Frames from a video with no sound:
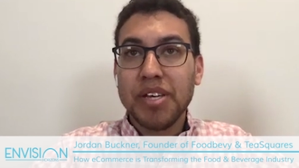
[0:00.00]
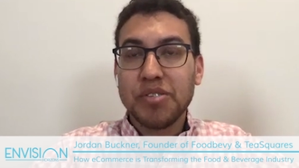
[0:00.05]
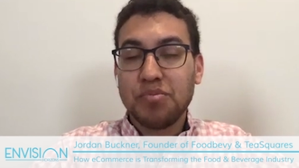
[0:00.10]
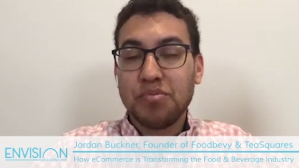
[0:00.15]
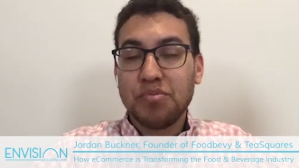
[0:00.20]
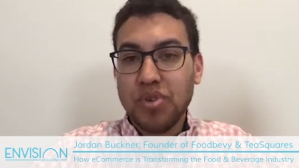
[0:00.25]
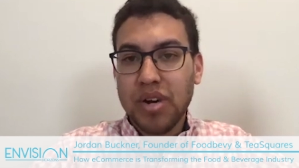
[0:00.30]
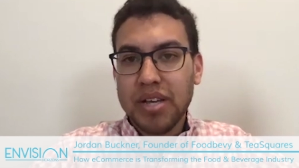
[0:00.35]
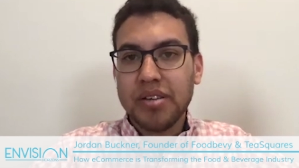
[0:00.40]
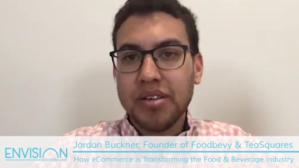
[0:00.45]

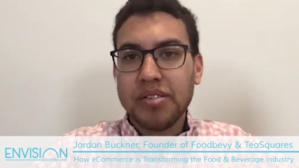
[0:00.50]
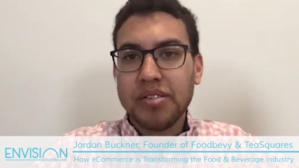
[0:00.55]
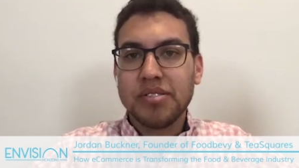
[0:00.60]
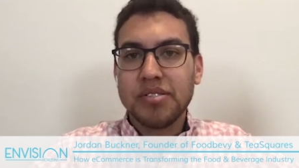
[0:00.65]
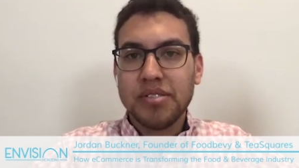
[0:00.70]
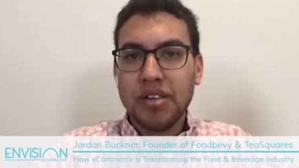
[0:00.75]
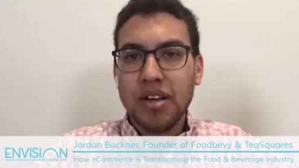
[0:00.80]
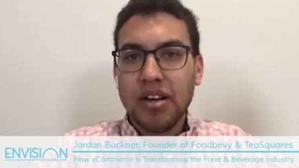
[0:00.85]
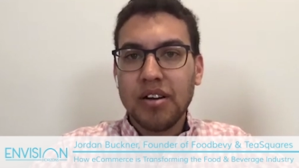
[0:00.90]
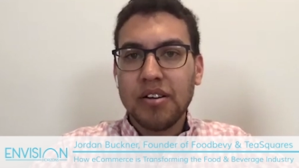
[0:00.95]

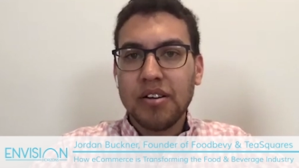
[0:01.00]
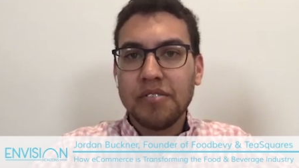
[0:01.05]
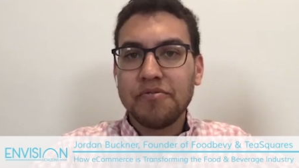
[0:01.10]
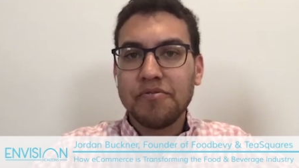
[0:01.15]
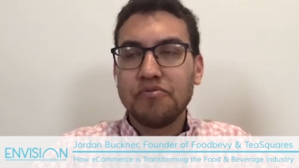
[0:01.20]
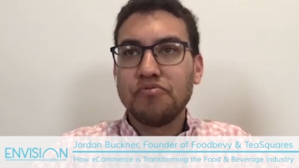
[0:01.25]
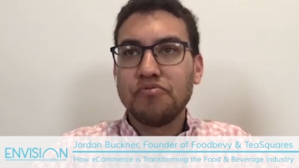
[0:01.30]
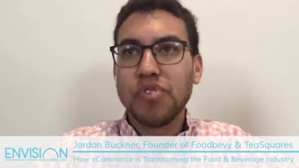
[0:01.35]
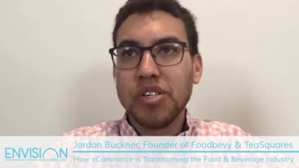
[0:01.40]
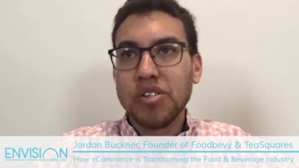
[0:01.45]
products solve
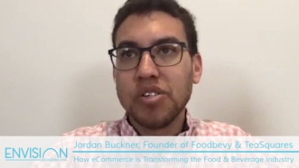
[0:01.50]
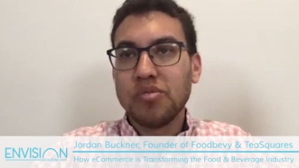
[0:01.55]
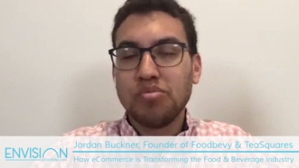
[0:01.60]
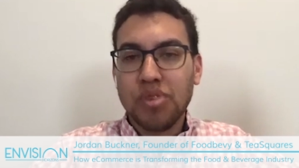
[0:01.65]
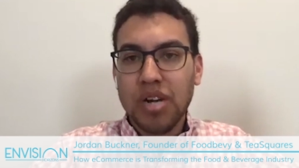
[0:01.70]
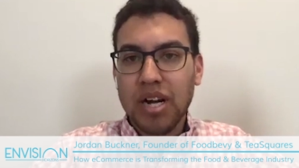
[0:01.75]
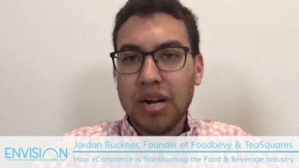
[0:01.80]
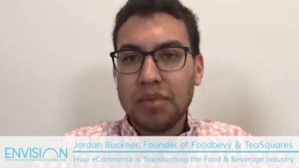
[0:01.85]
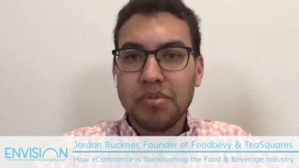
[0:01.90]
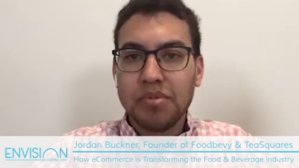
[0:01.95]
real
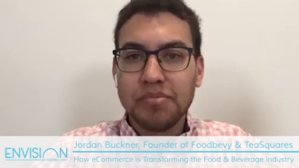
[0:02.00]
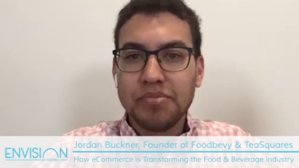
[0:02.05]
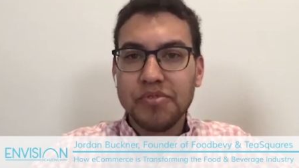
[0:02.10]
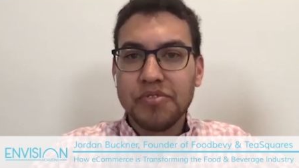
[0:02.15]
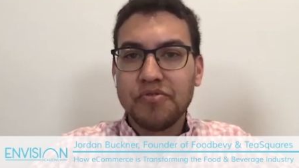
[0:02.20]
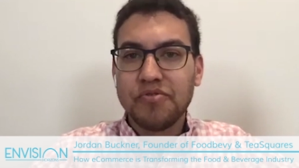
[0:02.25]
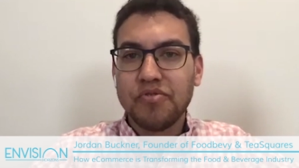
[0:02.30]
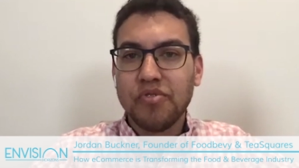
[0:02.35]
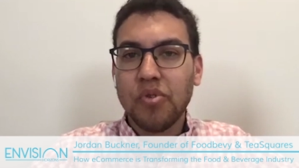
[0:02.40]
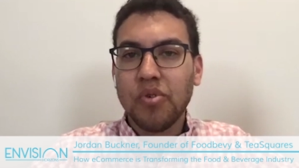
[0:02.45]
problems
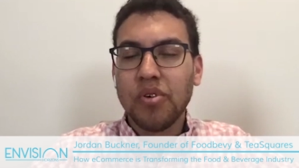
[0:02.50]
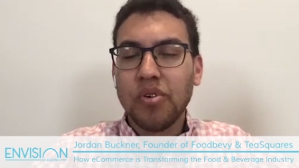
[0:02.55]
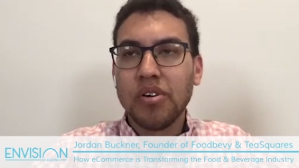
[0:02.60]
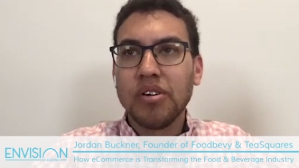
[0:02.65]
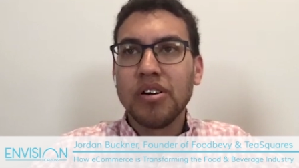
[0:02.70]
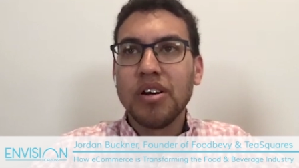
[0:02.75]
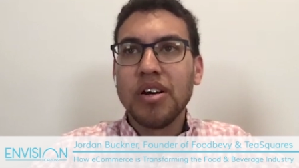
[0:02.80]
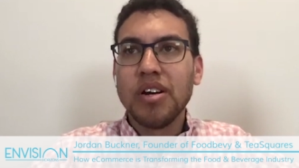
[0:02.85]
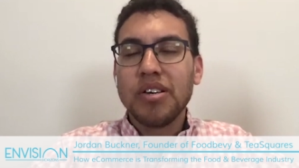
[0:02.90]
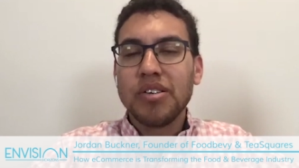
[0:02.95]

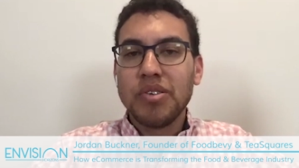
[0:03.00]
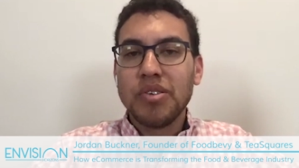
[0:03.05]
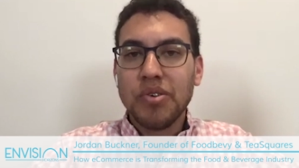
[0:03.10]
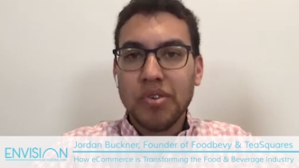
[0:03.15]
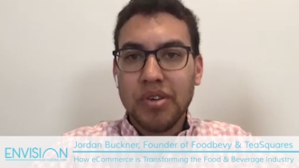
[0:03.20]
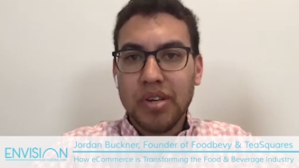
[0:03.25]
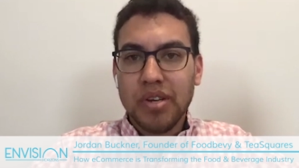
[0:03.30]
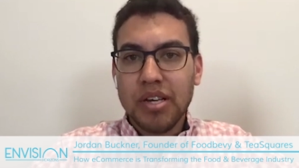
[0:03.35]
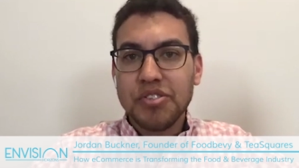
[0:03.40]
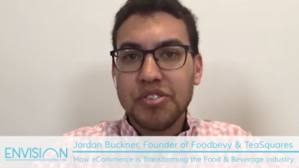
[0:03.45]
for your
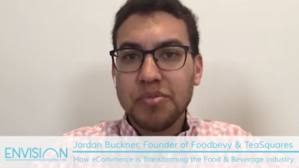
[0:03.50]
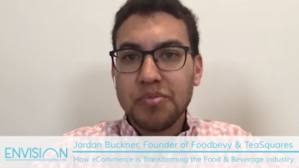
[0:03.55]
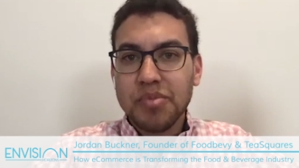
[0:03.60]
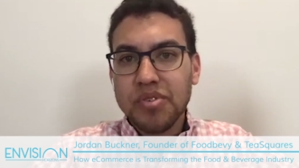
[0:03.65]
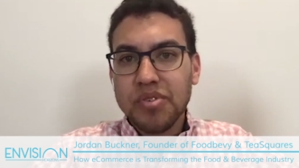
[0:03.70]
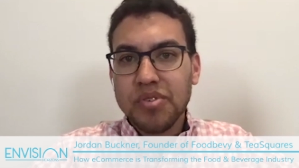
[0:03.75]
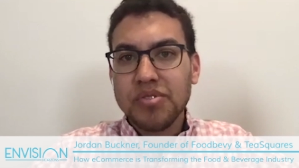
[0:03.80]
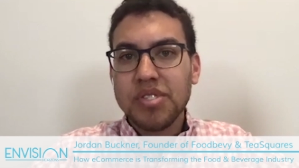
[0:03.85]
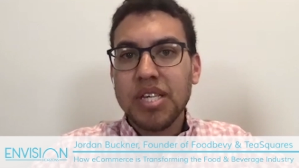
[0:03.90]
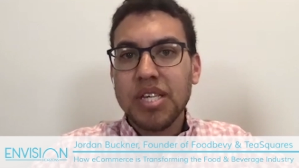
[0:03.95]

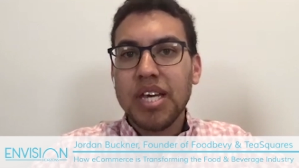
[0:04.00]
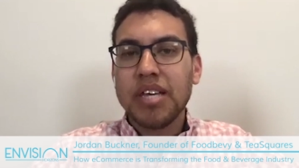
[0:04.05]
customers.